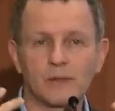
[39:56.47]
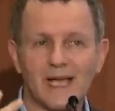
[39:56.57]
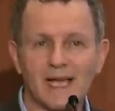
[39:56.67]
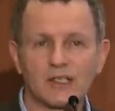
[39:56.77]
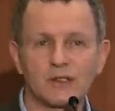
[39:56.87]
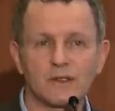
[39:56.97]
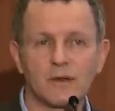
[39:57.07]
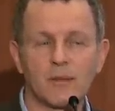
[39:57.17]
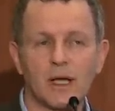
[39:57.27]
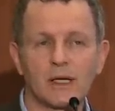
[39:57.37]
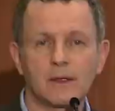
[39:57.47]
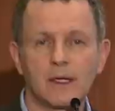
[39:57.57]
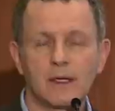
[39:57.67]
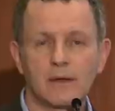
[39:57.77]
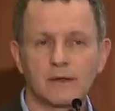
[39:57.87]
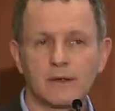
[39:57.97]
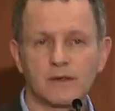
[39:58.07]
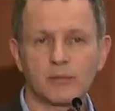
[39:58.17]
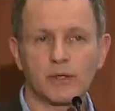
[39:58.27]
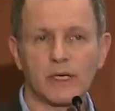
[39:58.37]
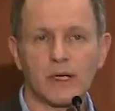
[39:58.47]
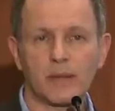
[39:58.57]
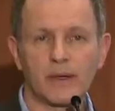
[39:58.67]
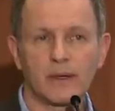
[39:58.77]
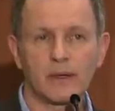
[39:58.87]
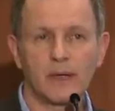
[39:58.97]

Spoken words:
reactions in the mind does this bring up.